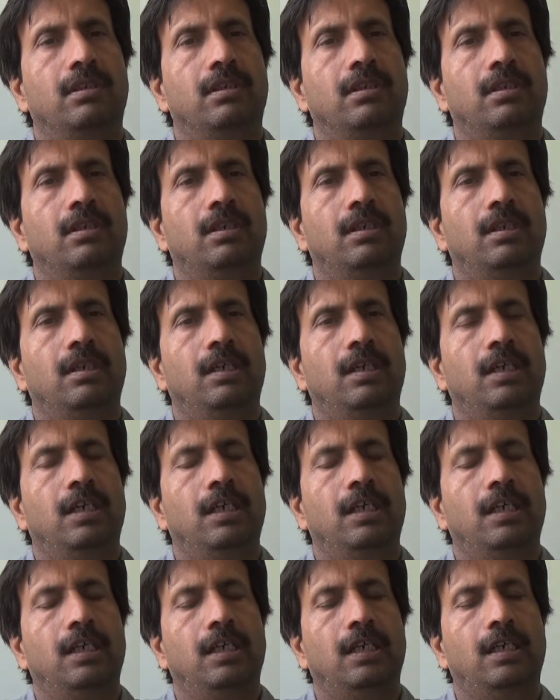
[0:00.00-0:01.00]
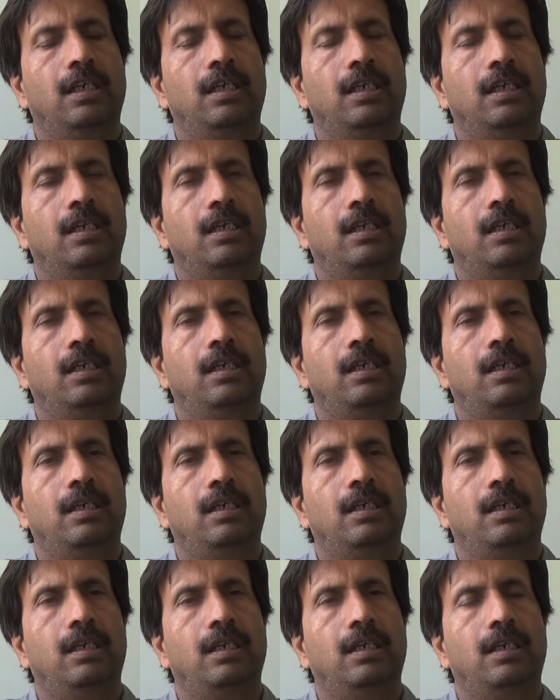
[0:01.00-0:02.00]

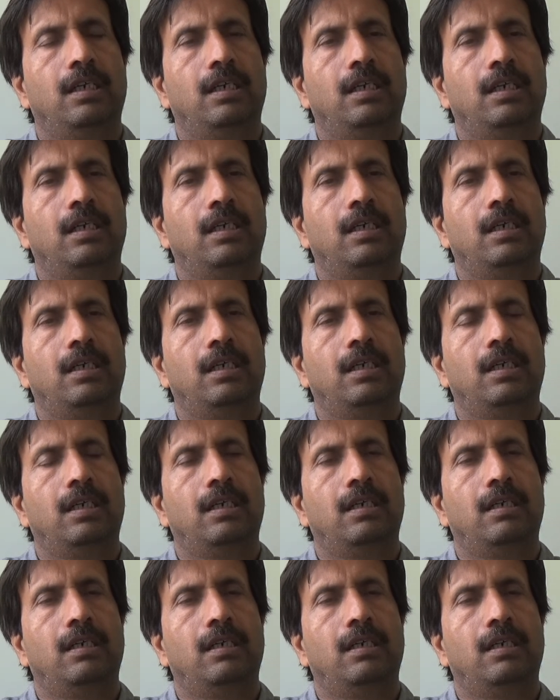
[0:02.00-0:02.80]
No one is speaking in this clip.